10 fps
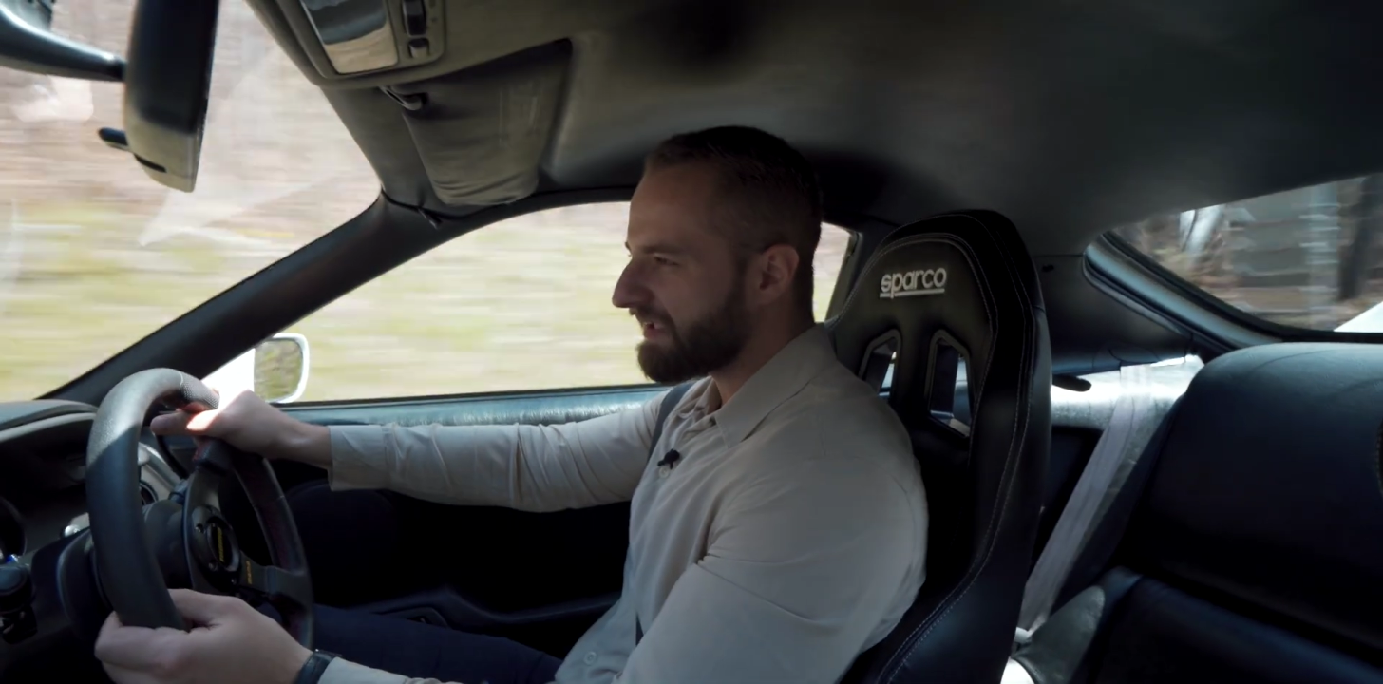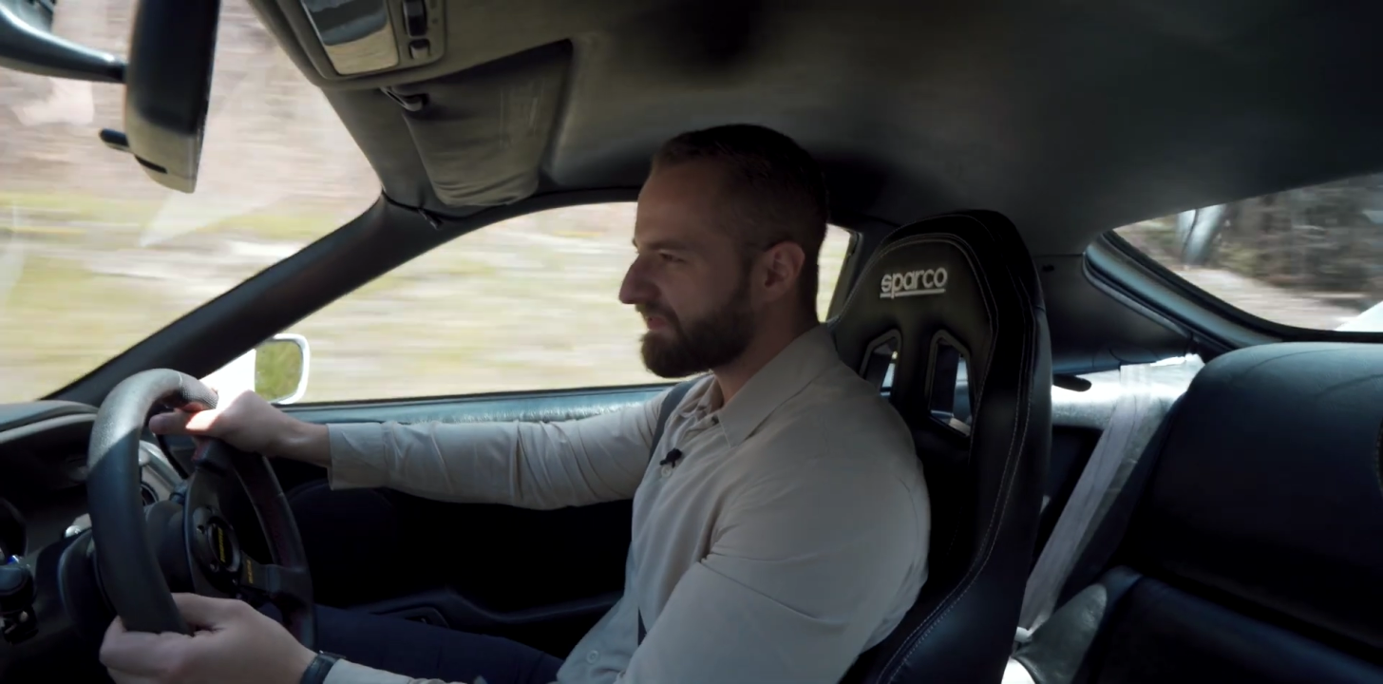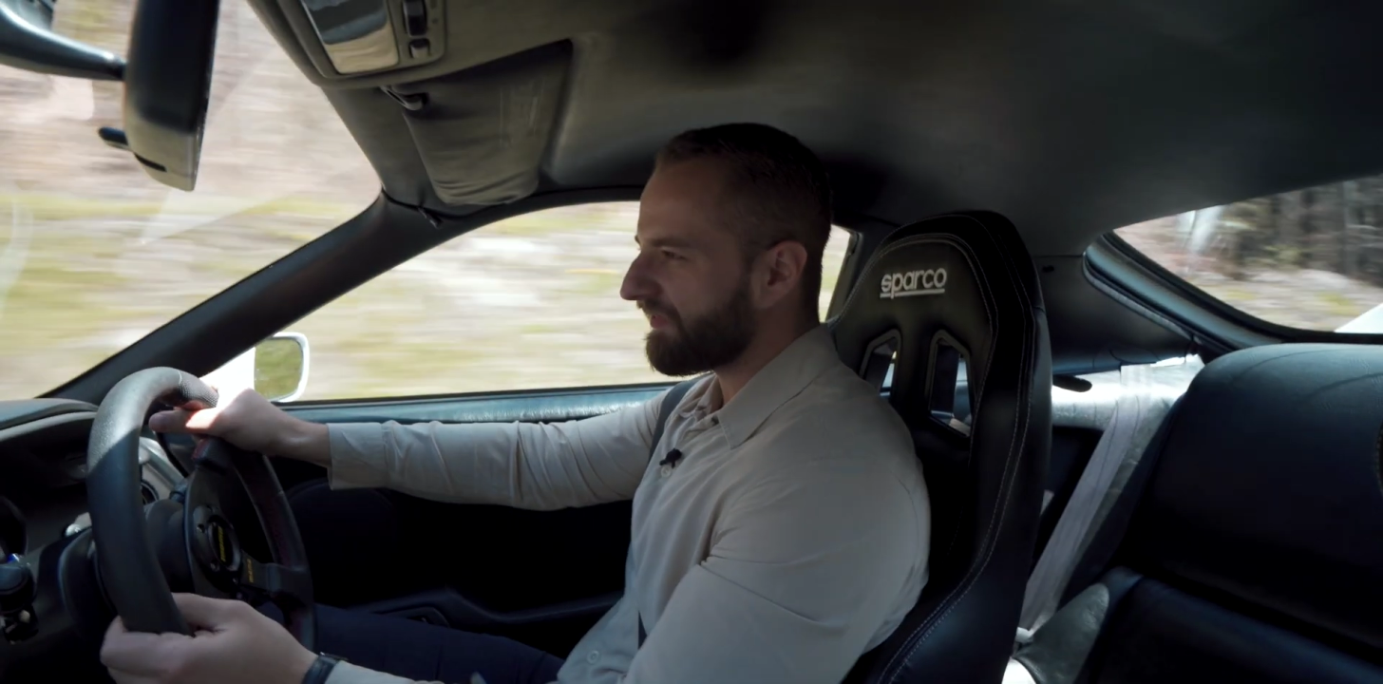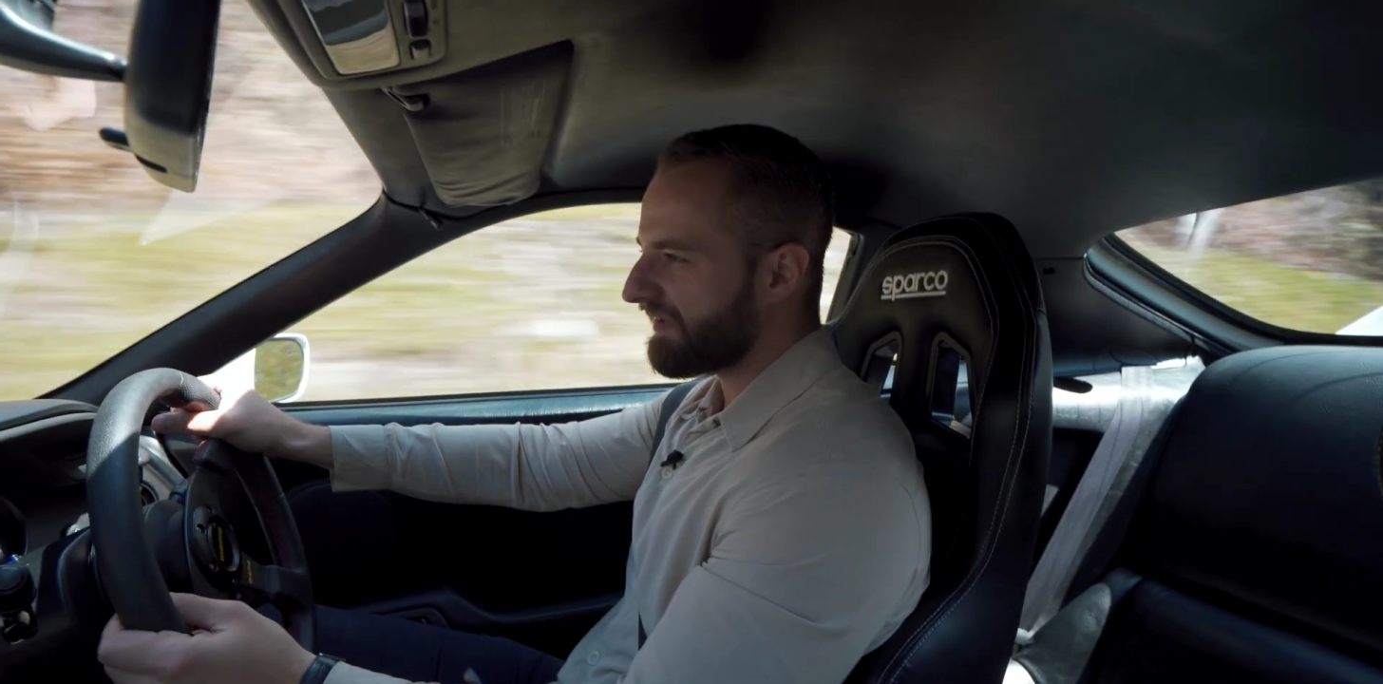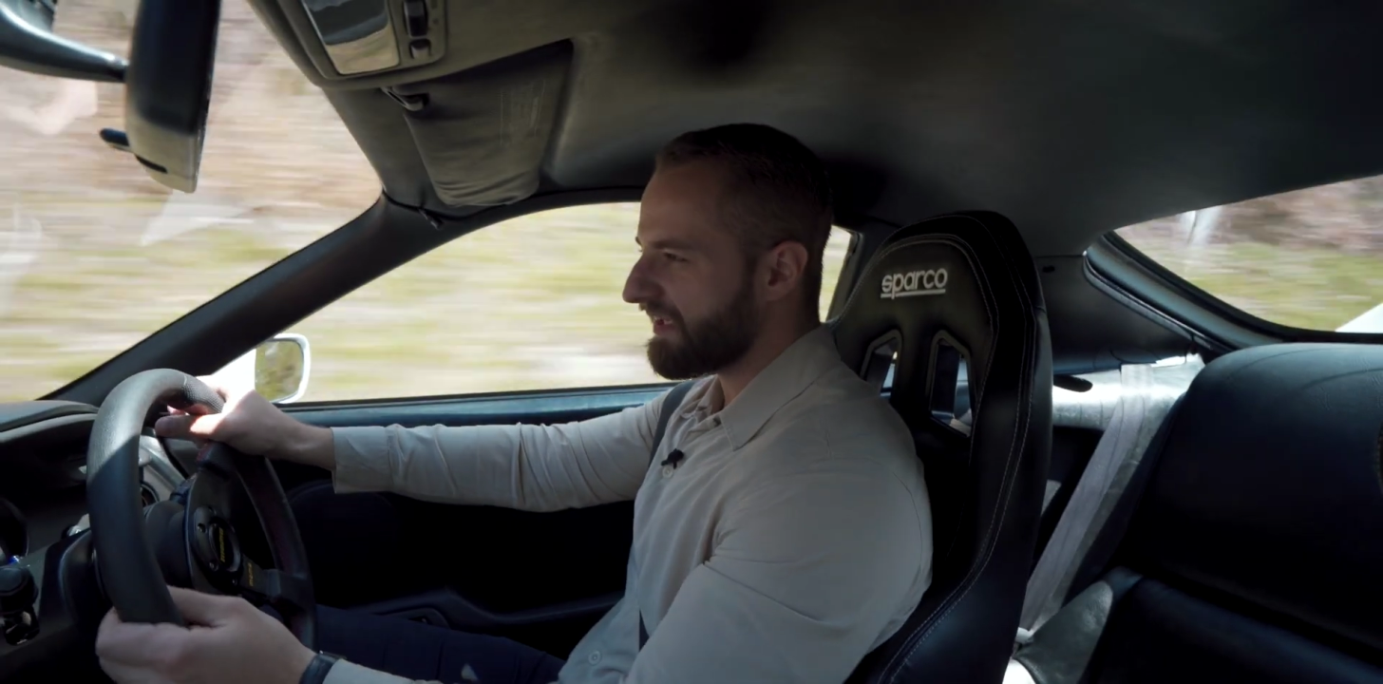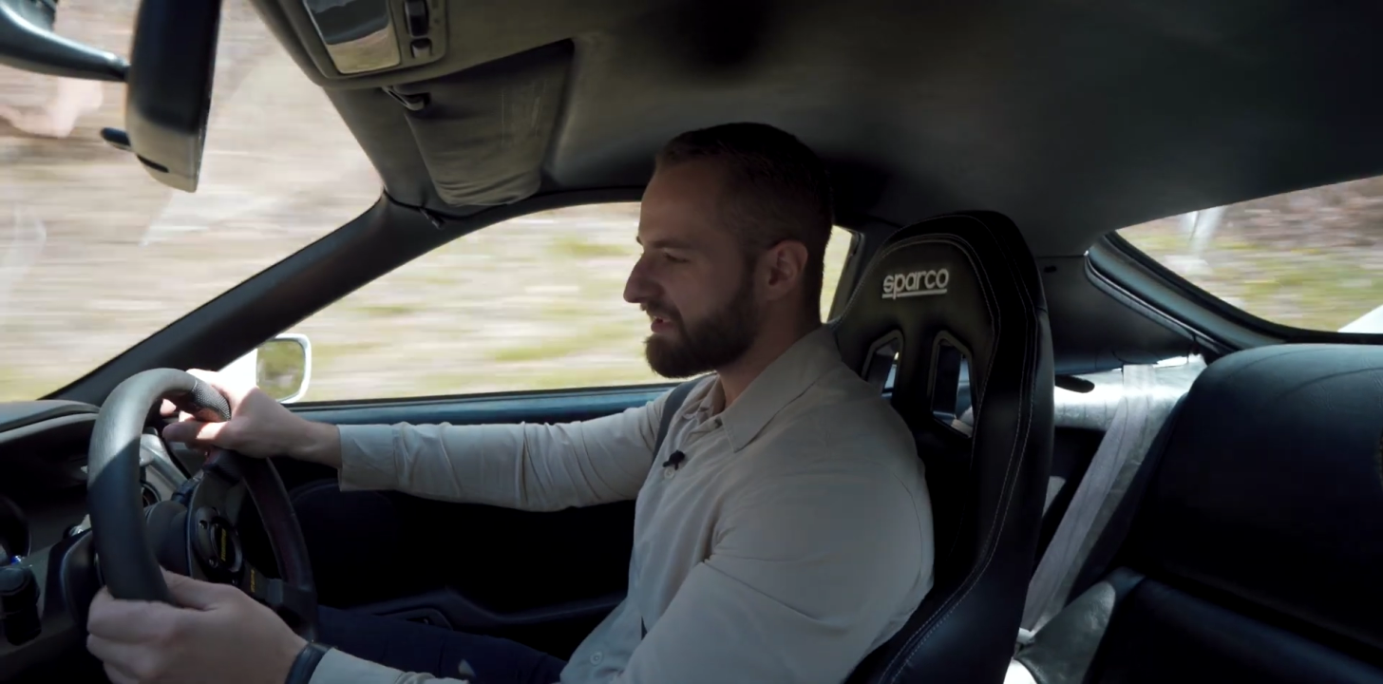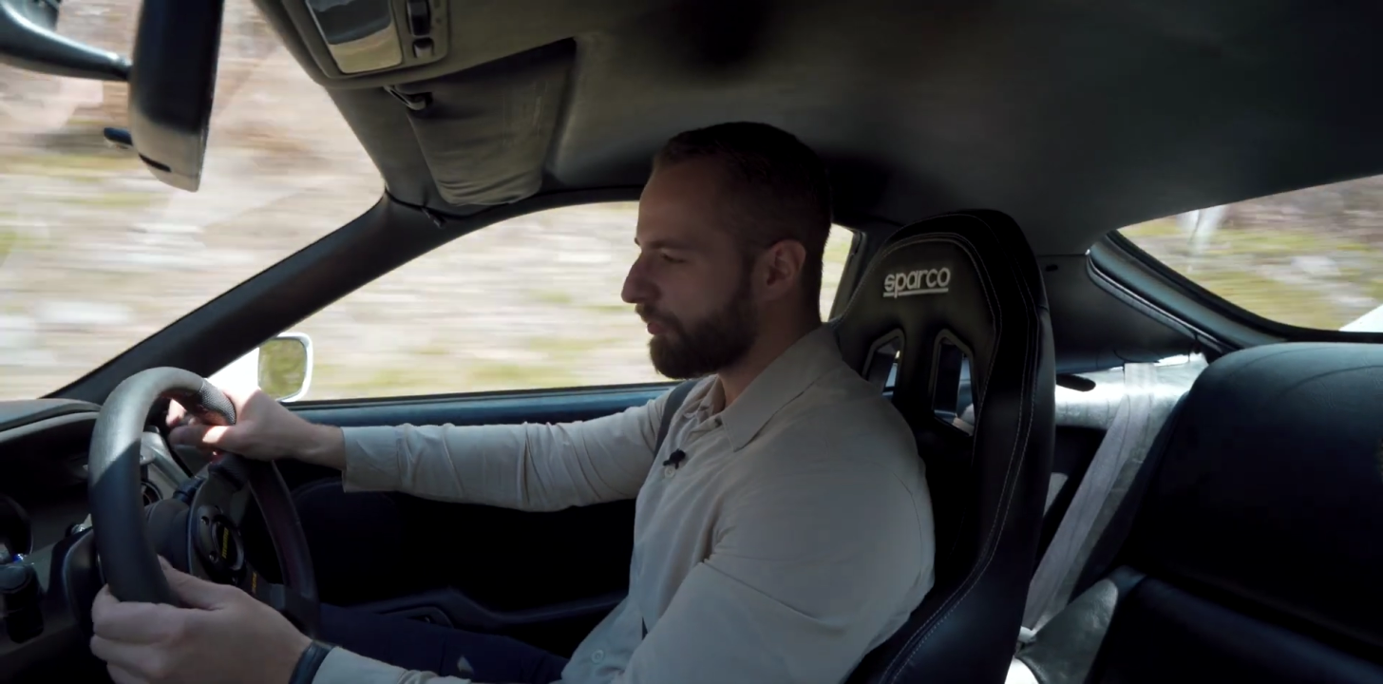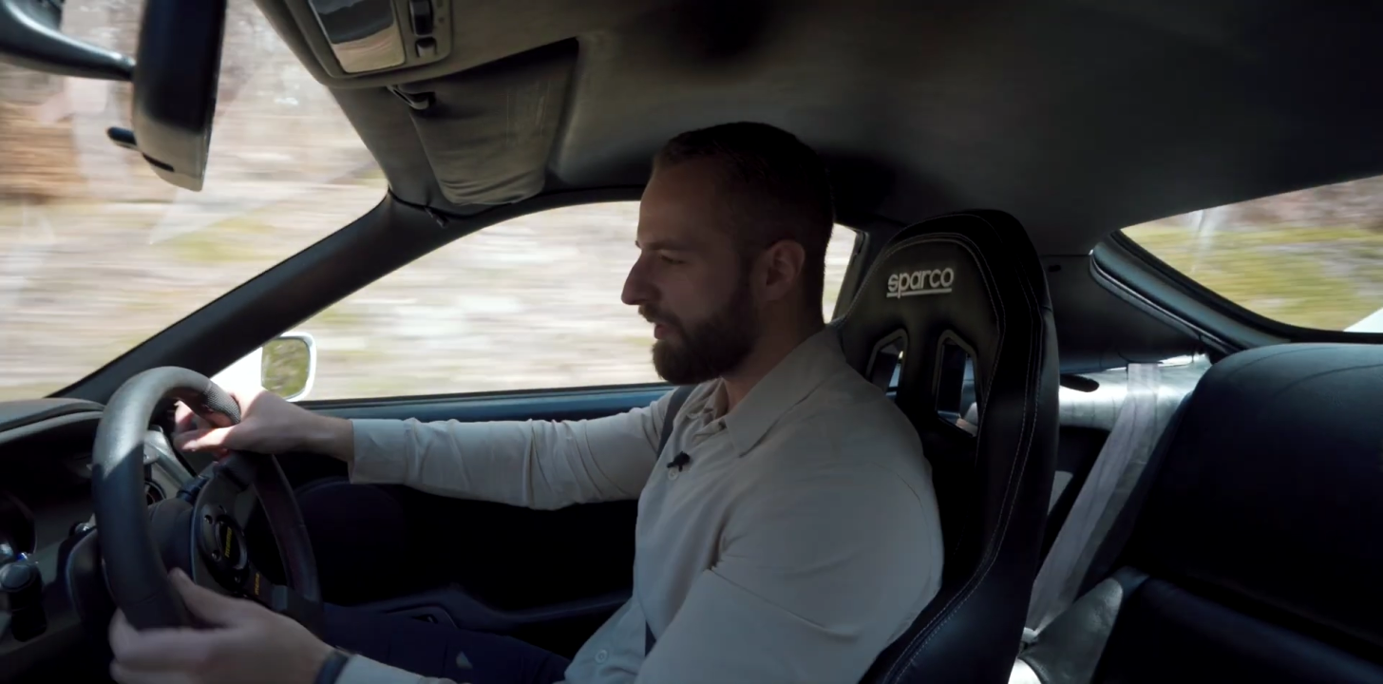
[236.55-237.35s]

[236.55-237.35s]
is fantastic.